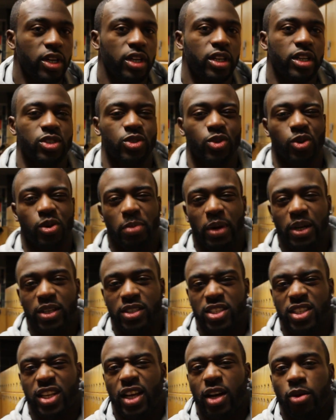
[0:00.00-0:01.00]
let's talk about
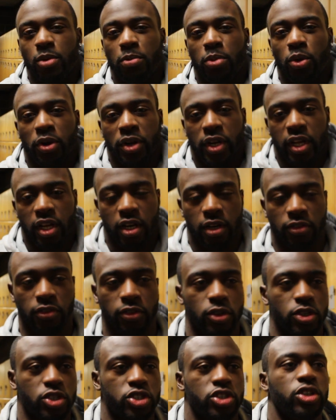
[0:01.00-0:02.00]
just how important they are
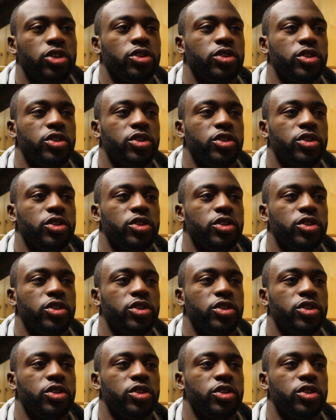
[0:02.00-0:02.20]
for a show.